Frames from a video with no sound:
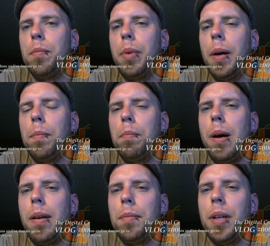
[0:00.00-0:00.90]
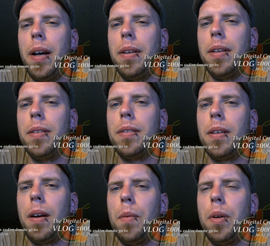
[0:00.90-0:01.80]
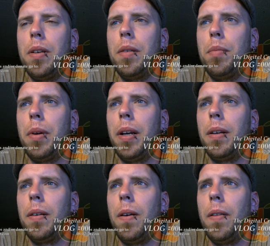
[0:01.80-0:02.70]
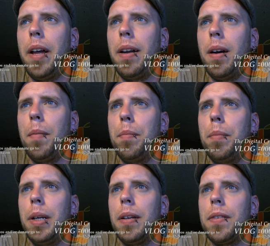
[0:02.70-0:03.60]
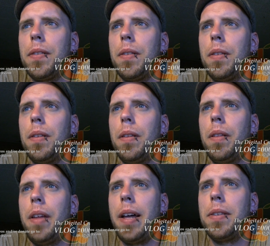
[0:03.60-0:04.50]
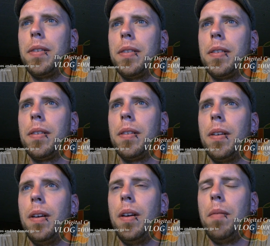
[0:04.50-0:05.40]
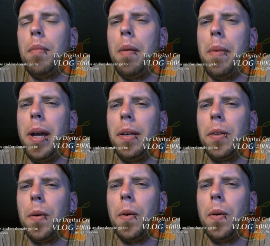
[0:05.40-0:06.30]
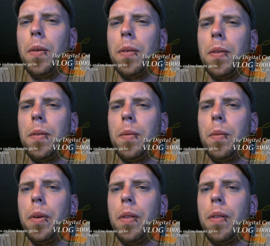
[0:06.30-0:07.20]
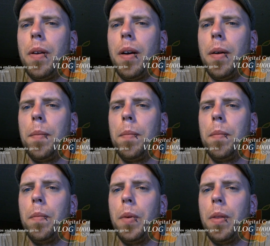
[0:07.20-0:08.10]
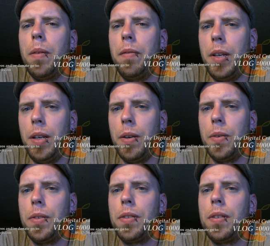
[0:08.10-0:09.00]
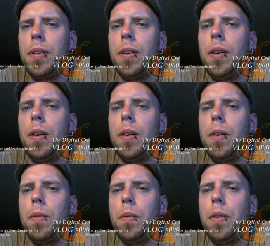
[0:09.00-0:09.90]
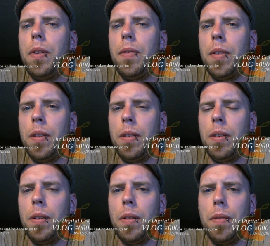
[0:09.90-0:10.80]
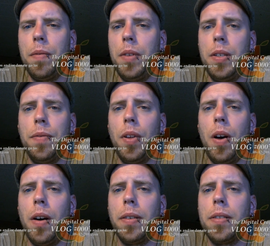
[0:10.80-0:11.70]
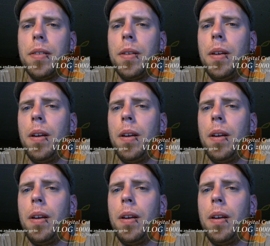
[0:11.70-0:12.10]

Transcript: But bottom line is, I wanted to bring all that up because that's my main goal with the videos, with even these vlogs,